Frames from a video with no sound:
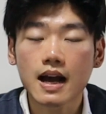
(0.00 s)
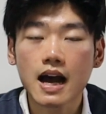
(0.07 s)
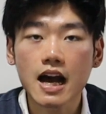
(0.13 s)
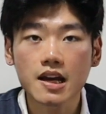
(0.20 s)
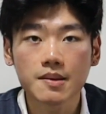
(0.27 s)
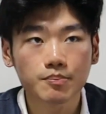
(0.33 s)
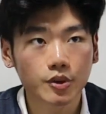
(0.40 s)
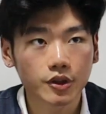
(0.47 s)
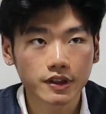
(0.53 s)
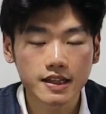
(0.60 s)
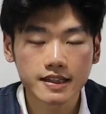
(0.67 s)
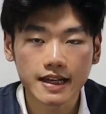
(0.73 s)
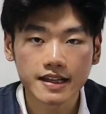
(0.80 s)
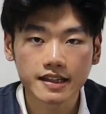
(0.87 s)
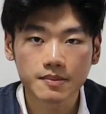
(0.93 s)
high
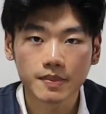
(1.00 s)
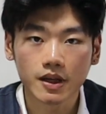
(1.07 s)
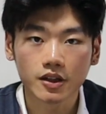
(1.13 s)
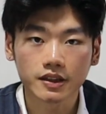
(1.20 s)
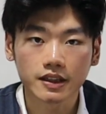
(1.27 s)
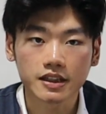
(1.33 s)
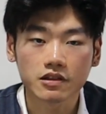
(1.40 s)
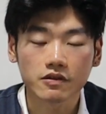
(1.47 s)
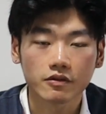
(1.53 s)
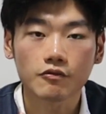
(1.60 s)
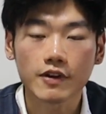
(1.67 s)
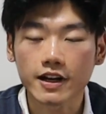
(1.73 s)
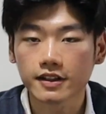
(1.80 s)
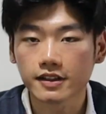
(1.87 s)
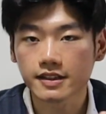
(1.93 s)
importance antibiotics
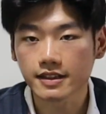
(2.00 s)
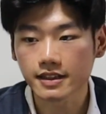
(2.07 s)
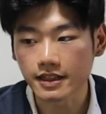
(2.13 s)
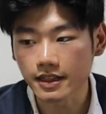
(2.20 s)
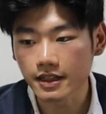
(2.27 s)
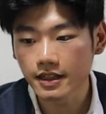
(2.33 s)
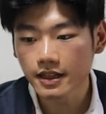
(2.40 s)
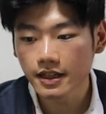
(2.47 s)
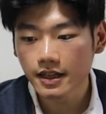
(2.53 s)
recklessly,